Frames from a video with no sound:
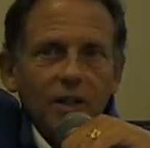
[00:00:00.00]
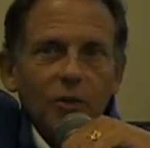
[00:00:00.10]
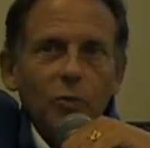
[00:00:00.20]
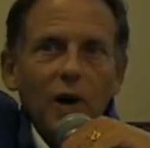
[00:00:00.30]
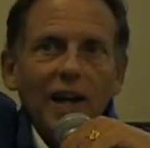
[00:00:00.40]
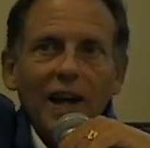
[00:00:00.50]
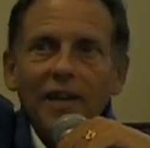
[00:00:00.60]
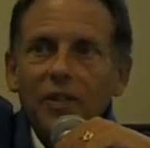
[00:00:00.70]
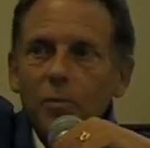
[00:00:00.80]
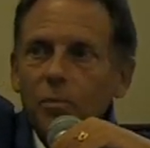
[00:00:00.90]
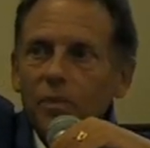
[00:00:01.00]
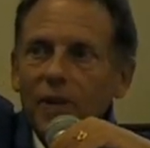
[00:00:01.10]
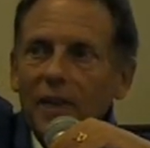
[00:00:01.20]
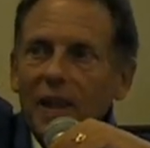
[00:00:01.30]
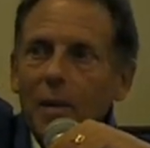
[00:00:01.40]
you're right at
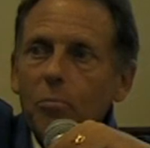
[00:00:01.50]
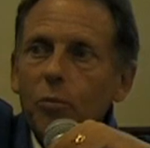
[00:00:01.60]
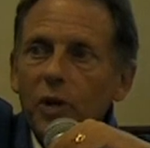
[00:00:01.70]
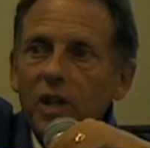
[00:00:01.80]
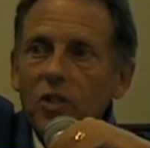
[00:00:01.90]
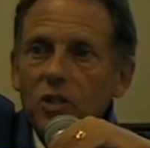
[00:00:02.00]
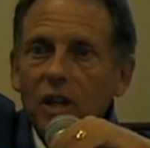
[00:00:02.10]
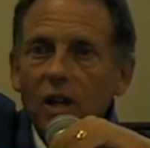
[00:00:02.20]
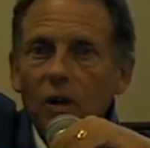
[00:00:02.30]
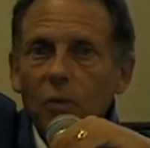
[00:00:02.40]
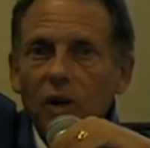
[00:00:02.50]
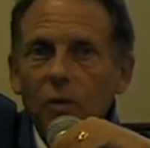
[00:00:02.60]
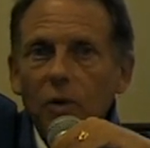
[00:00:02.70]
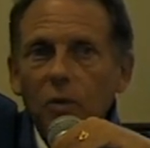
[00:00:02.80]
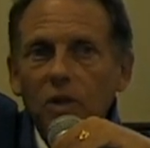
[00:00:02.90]
that bridge there where
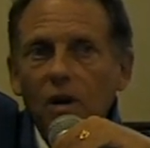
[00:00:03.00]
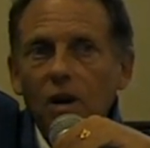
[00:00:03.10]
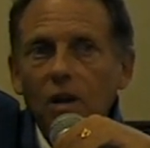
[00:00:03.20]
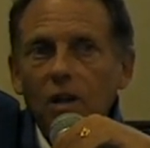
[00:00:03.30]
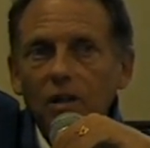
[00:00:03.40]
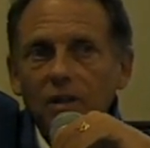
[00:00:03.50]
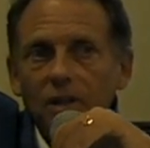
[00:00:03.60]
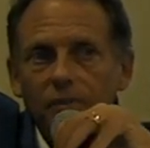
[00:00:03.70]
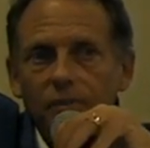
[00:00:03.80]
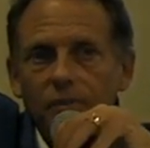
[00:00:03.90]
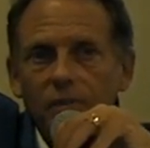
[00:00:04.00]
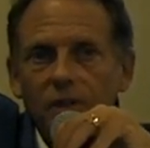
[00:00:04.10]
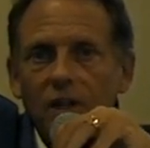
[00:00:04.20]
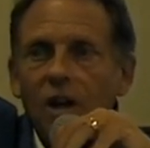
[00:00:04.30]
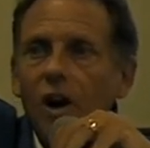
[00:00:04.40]
we would call
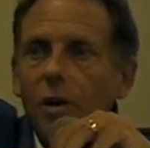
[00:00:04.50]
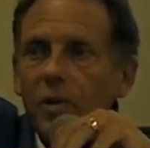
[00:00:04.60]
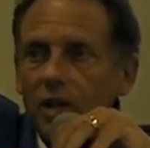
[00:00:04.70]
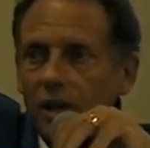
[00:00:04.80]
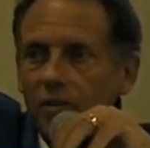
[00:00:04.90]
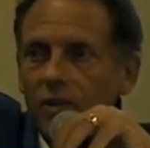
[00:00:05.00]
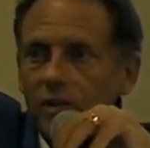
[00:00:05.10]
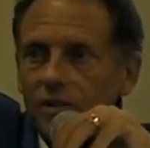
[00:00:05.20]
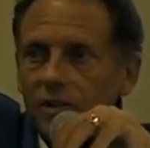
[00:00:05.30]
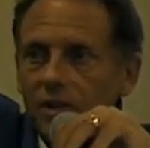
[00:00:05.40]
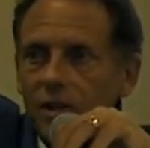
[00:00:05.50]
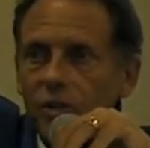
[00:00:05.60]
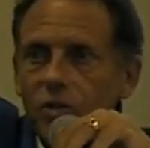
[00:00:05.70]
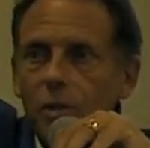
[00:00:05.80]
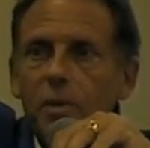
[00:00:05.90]
the karmic level. You
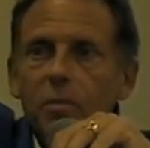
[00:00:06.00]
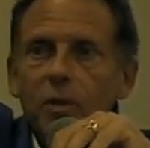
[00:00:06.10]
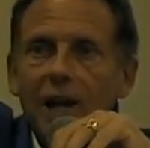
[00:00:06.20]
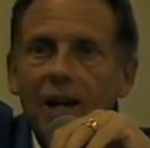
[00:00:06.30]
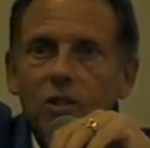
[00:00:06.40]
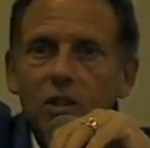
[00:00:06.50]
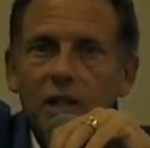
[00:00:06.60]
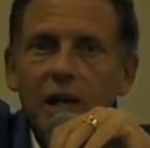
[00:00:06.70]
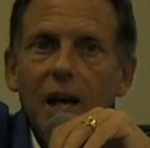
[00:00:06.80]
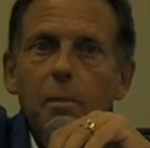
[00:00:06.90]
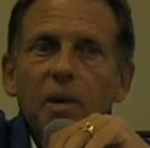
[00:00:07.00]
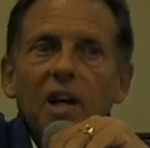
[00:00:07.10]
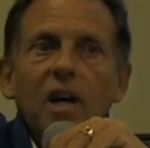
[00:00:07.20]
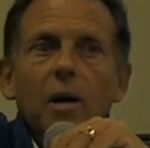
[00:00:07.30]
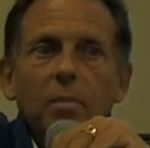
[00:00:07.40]
know, some people actually
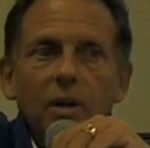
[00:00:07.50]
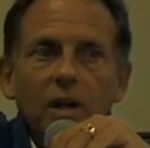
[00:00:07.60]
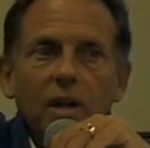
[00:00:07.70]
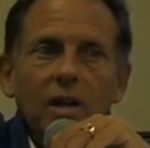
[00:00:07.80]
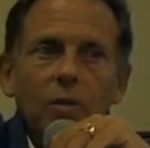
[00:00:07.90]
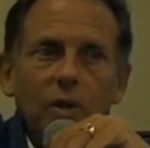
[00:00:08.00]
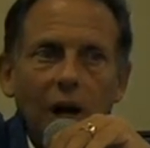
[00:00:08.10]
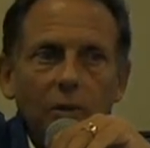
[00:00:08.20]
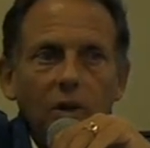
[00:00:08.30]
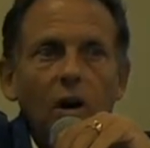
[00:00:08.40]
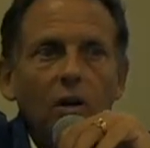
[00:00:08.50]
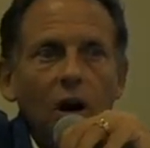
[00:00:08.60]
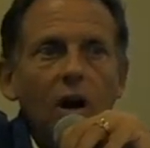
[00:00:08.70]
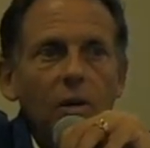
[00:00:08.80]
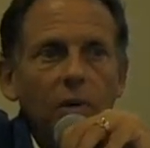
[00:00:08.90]
pick up what I would call
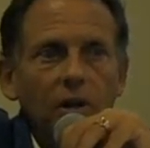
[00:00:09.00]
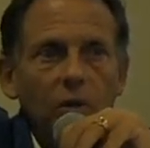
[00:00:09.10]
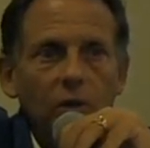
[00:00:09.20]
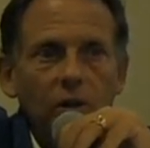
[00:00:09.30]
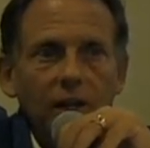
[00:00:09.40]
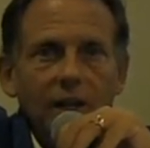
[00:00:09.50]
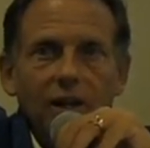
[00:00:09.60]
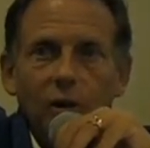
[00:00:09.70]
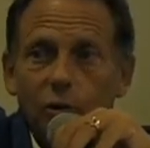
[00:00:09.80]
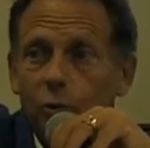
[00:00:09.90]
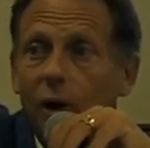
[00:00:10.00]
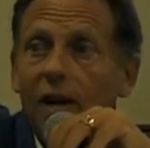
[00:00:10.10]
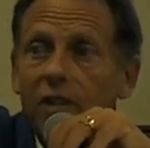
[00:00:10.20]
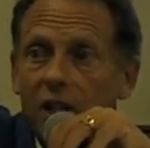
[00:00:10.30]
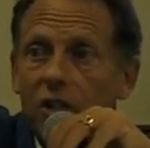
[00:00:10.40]
karma or
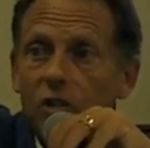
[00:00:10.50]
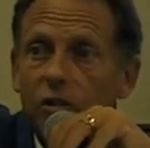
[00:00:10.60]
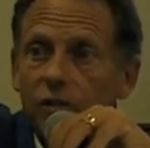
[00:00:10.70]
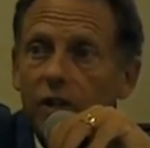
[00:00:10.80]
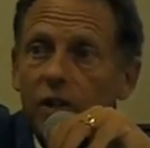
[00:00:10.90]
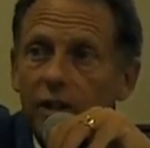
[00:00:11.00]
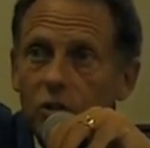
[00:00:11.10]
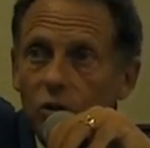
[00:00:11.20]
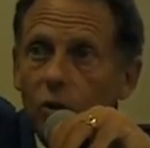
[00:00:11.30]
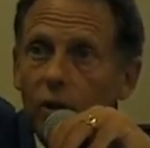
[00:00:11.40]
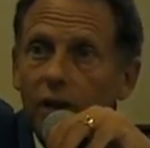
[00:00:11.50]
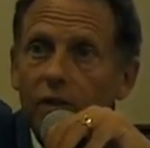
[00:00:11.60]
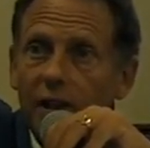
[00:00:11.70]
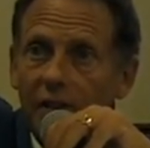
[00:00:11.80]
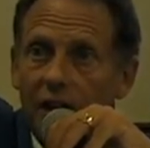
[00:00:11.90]
gravitational field. The soul
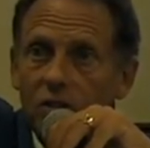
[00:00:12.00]
level at